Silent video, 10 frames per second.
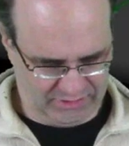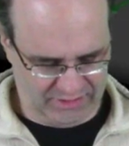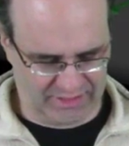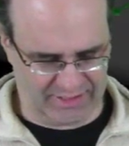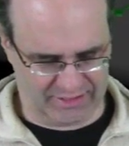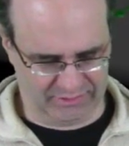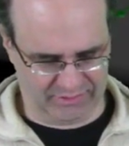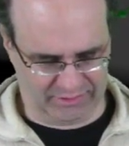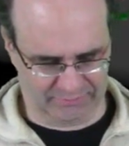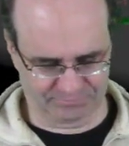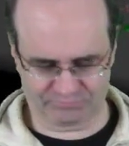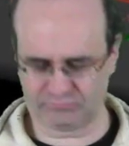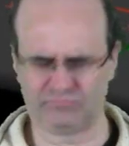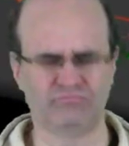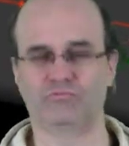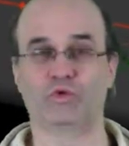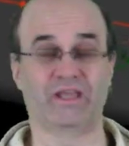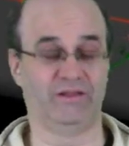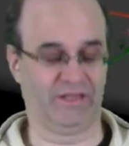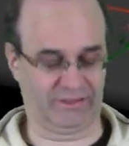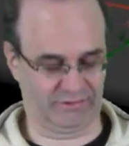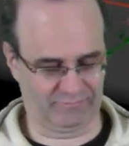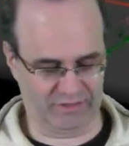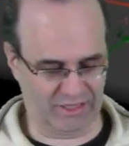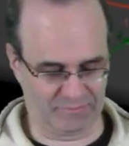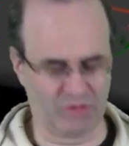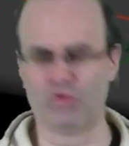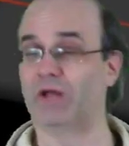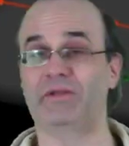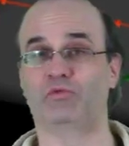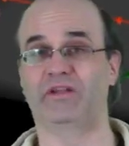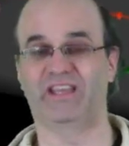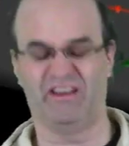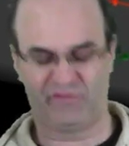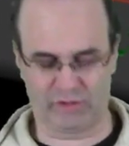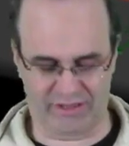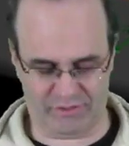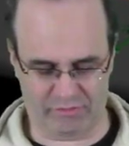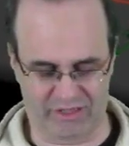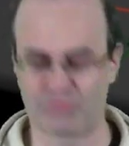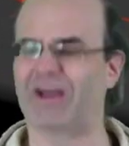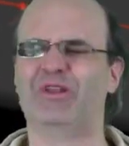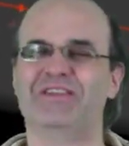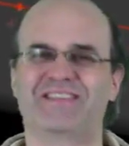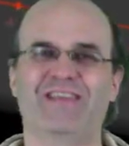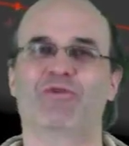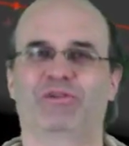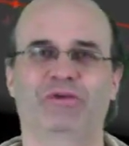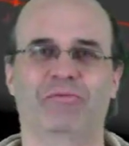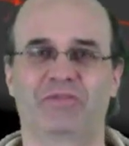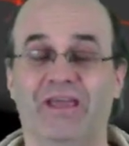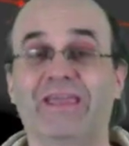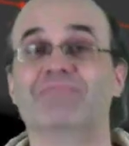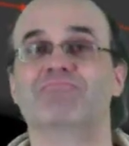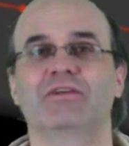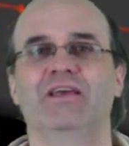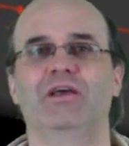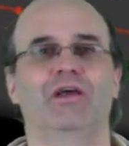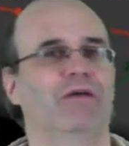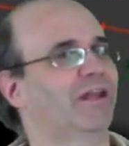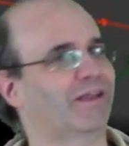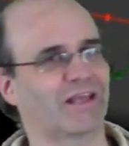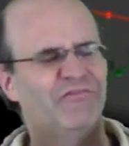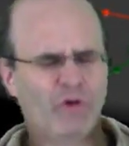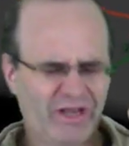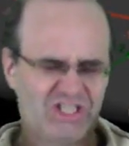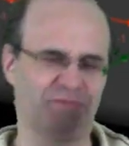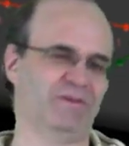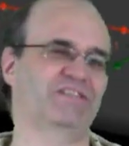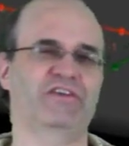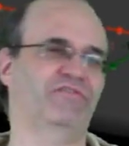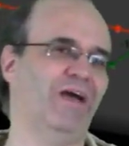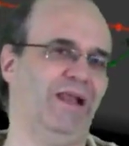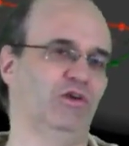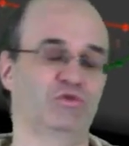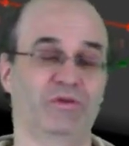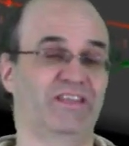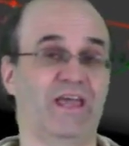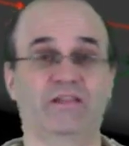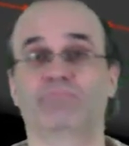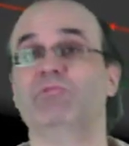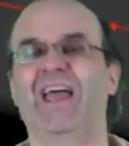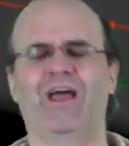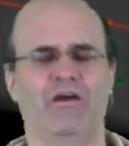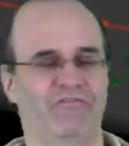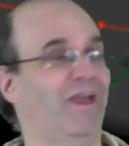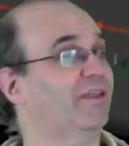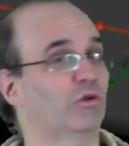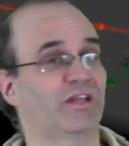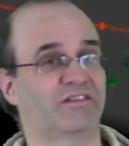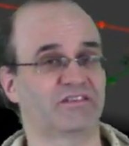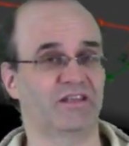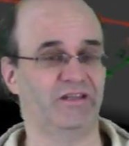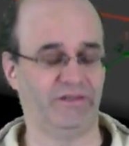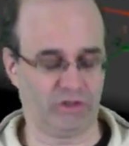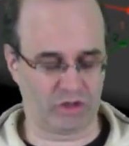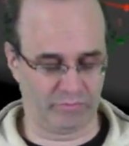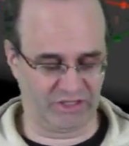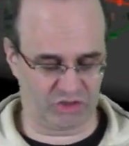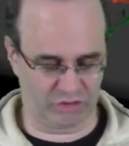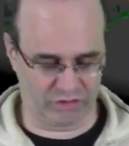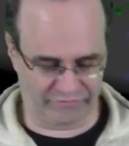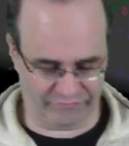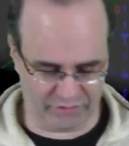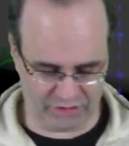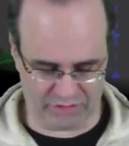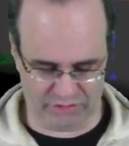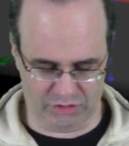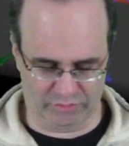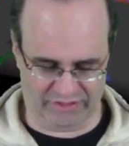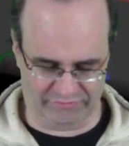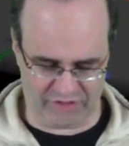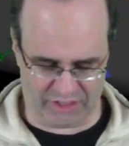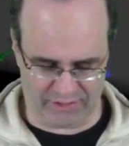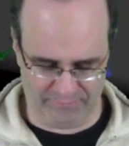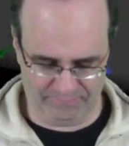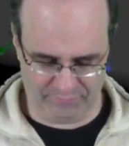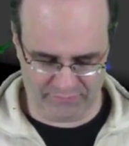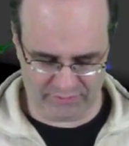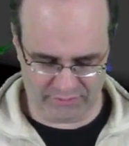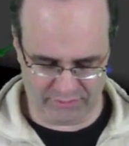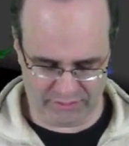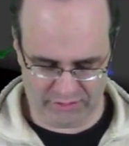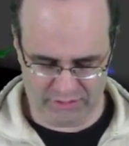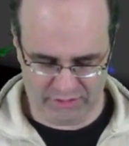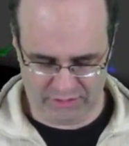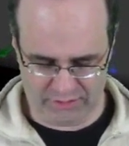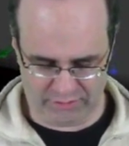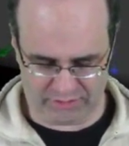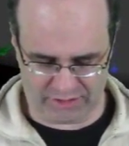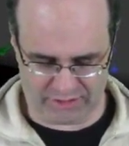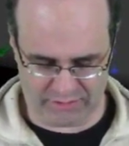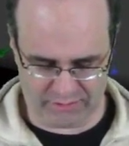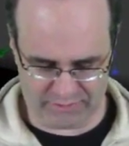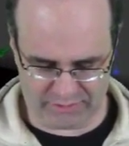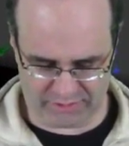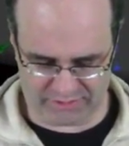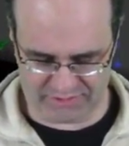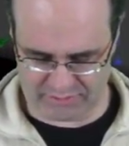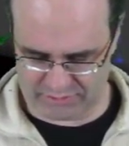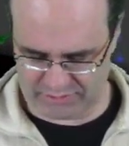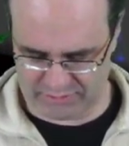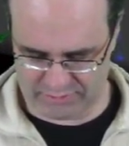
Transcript: And we can let A and B run between -3 and 3 and try to see what we obtain. Right? Again, for each specific values, we'll get a vector that is a linear combination of U and V. Okay, I can start